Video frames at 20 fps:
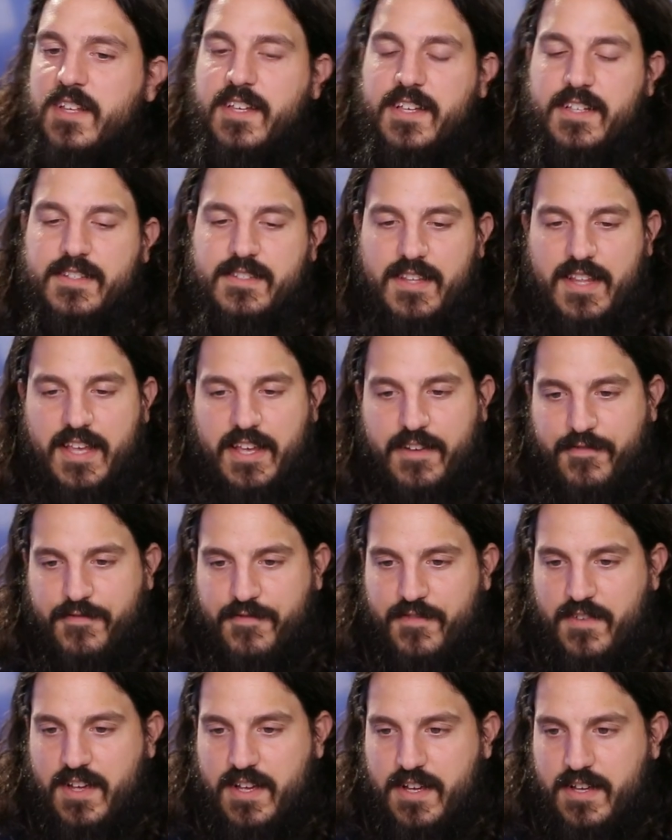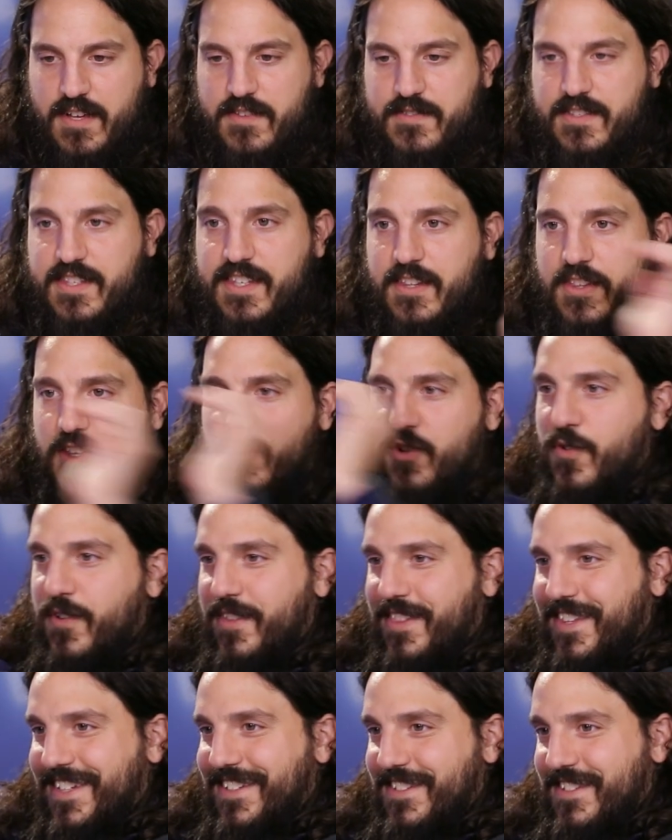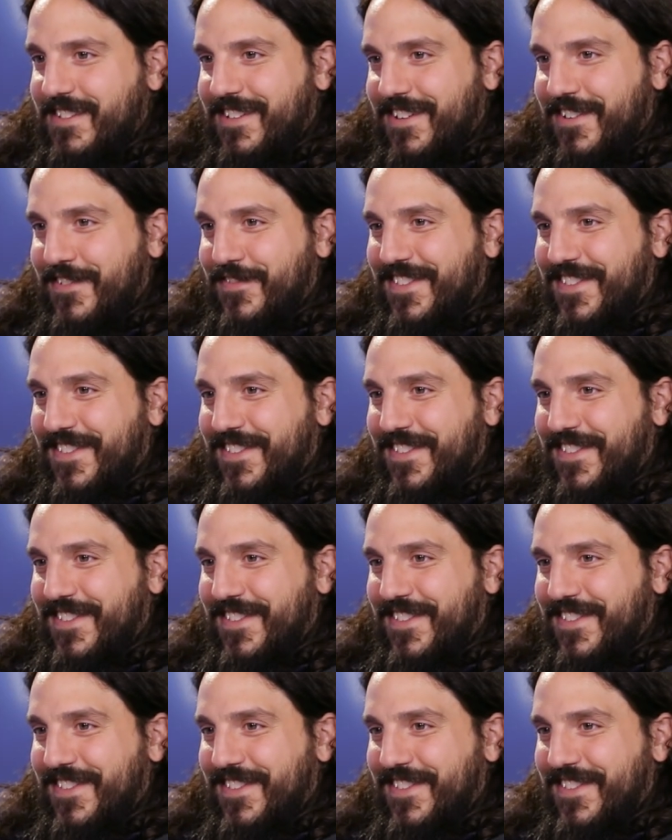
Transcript: it's like uh, it's in the northeast. Of